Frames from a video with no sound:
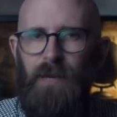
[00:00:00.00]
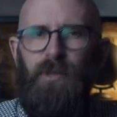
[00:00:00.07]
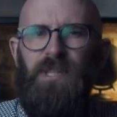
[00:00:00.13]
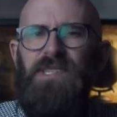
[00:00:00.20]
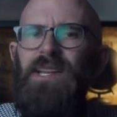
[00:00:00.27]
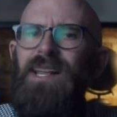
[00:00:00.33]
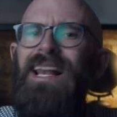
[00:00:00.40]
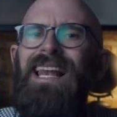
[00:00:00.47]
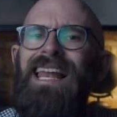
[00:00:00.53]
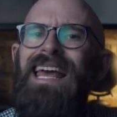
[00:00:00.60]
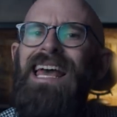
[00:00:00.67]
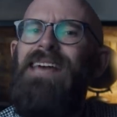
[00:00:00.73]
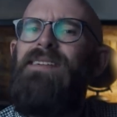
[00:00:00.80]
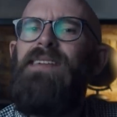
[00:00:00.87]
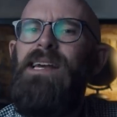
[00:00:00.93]
It would
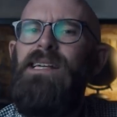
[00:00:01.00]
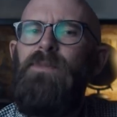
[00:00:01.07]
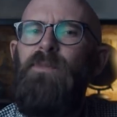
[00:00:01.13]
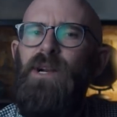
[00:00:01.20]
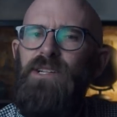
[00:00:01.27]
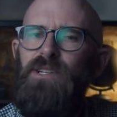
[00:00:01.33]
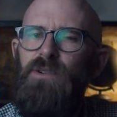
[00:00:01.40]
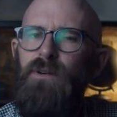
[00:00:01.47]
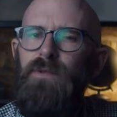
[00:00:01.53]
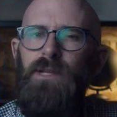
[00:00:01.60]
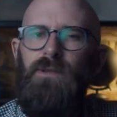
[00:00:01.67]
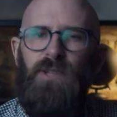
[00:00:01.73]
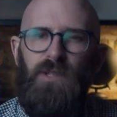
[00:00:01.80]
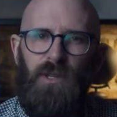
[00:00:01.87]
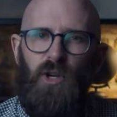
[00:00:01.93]
declare the aspirational
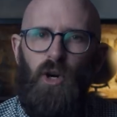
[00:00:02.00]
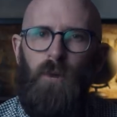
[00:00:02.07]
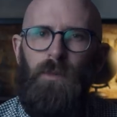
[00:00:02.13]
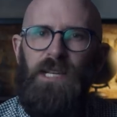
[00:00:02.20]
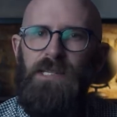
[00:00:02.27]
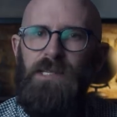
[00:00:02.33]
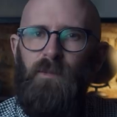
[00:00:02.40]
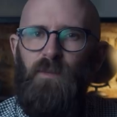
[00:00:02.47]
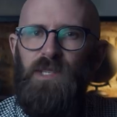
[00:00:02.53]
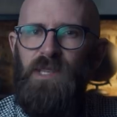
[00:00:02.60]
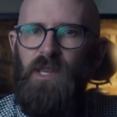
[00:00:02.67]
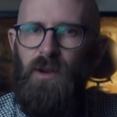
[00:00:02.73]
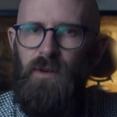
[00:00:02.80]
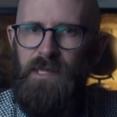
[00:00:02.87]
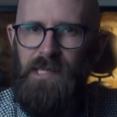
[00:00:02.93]
future that communism was
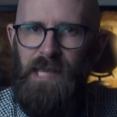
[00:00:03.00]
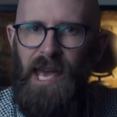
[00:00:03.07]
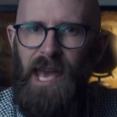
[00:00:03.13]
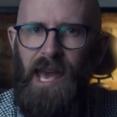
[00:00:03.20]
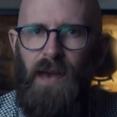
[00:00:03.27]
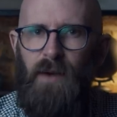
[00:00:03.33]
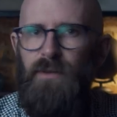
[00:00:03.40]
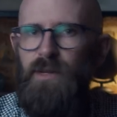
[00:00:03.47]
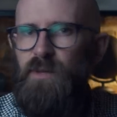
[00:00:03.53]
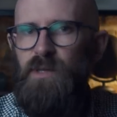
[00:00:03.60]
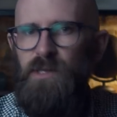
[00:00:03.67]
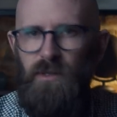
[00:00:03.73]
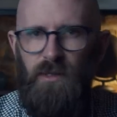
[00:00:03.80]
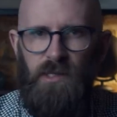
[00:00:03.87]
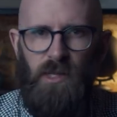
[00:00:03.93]
going to have and
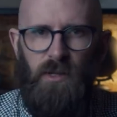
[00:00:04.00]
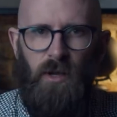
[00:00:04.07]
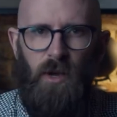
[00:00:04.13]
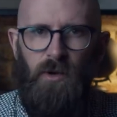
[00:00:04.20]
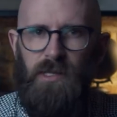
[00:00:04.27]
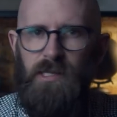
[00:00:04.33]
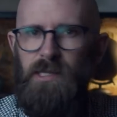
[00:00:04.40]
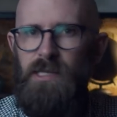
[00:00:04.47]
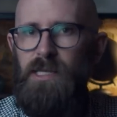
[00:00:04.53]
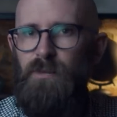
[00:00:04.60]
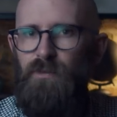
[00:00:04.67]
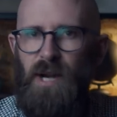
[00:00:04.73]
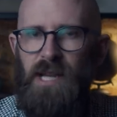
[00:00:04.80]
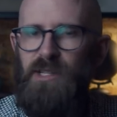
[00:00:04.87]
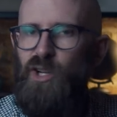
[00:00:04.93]
was also going to
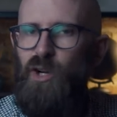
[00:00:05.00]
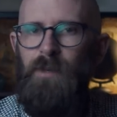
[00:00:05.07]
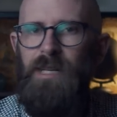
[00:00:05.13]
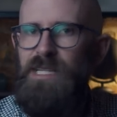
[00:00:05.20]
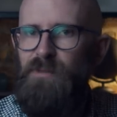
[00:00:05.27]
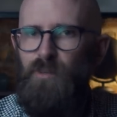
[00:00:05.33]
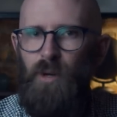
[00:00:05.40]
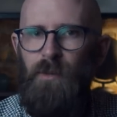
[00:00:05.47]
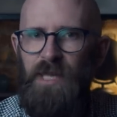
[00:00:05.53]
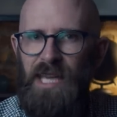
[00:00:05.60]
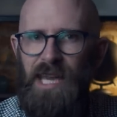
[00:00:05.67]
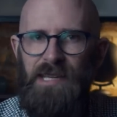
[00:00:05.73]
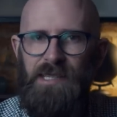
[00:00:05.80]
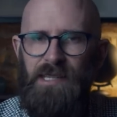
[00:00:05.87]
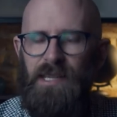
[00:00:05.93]
spread communist
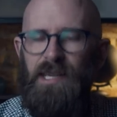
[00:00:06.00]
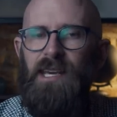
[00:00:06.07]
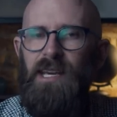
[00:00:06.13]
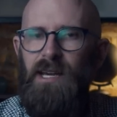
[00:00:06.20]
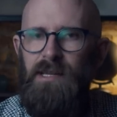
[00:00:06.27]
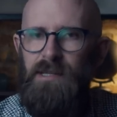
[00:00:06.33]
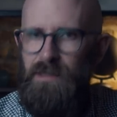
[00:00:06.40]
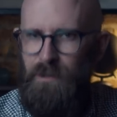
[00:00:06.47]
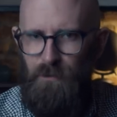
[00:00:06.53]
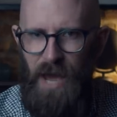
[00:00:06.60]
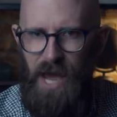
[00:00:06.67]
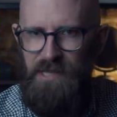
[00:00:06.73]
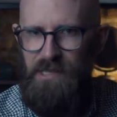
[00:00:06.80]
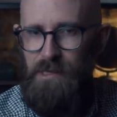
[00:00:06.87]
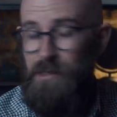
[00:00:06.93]
propaganda to the
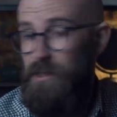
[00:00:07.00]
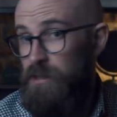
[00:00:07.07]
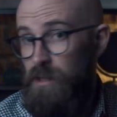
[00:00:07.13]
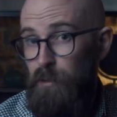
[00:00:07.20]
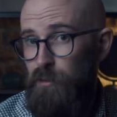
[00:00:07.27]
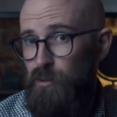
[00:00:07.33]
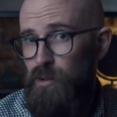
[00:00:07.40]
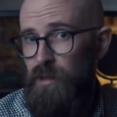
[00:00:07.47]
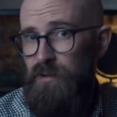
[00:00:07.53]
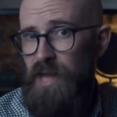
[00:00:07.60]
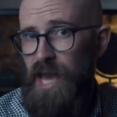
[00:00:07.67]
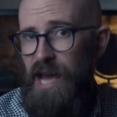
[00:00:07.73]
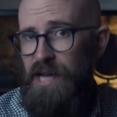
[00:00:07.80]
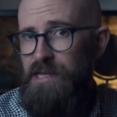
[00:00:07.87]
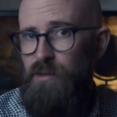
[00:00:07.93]
masses. On top of all of
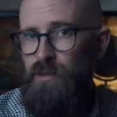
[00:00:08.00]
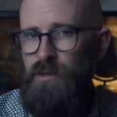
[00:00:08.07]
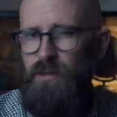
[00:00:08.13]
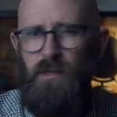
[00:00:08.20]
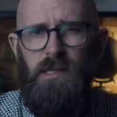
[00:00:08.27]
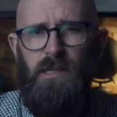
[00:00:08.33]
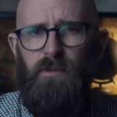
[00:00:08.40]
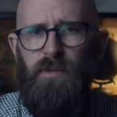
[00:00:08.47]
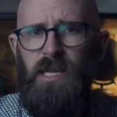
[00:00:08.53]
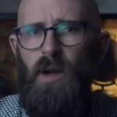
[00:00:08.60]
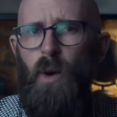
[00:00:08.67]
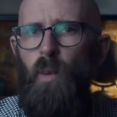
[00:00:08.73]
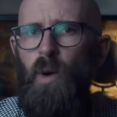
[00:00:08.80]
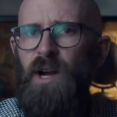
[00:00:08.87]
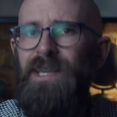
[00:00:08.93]
that, it would also be
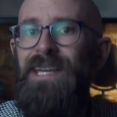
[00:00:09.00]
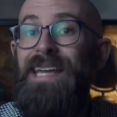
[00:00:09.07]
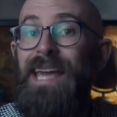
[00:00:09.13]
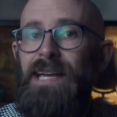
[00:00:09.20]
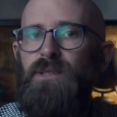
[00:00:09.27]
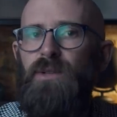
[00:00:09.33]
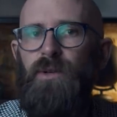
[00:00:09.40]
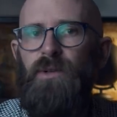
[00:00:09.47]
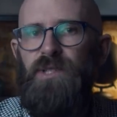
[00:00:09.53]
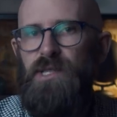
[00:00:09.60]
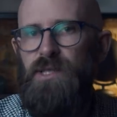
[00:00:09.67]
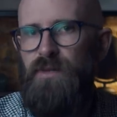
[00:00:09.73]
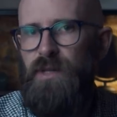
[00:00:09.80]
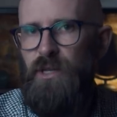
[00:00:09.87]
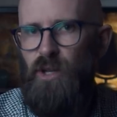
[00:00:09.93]
a working
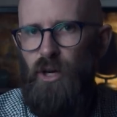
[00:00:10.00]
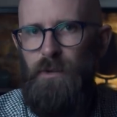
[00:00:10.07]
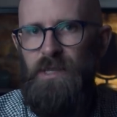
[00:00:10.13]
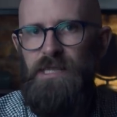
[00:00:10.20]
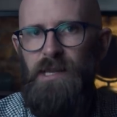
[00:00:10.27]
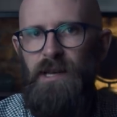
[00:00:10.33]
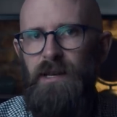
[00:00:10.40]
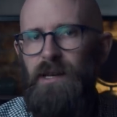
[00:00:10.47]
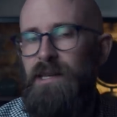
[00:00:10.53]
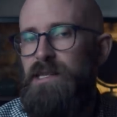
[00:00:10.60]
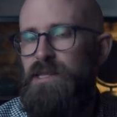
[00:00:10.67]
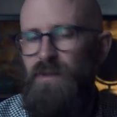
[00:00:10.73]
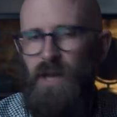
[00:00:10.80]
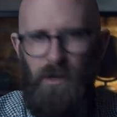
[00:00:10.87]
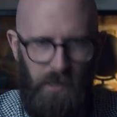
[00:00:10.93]
headquarters for the Comintern and
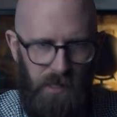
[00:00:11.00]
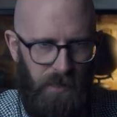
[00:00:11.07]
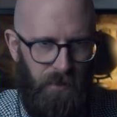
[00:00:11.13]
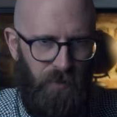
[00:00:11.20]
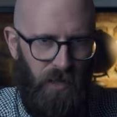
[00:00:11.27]
its various